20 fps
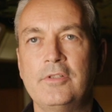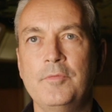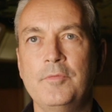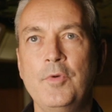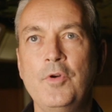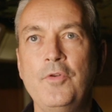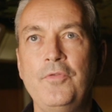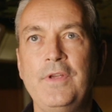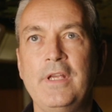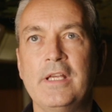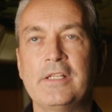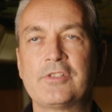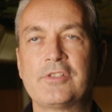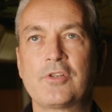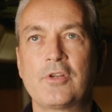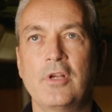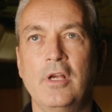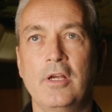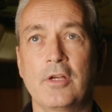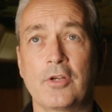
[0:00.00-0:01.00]
The movie has
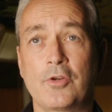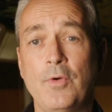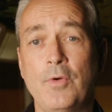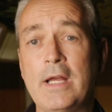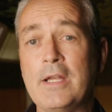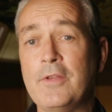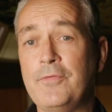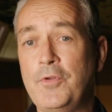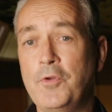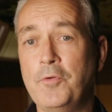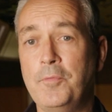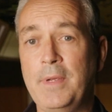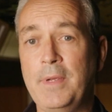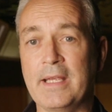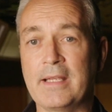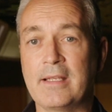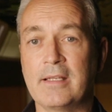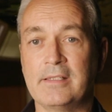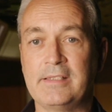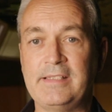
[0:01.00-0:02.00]
quite a few
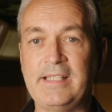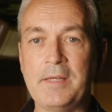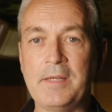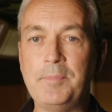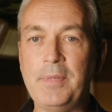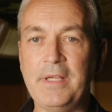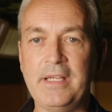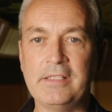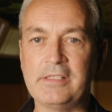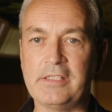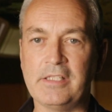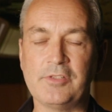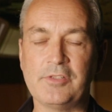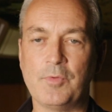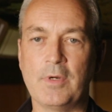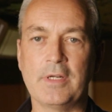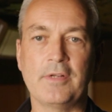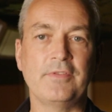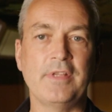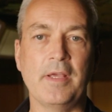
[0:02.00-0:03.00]
big set
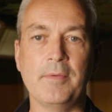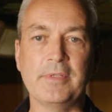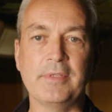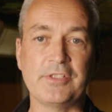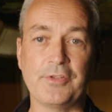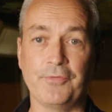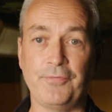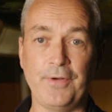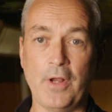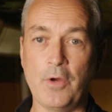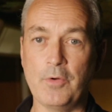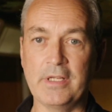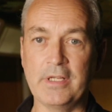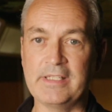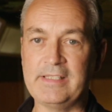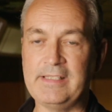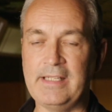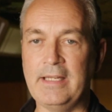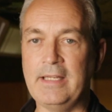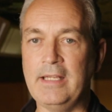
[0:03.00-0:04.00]
pieces. One of them is the
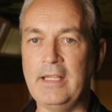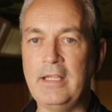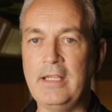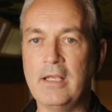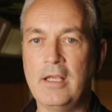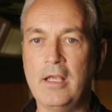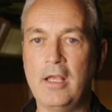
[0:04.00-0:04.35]
floating city,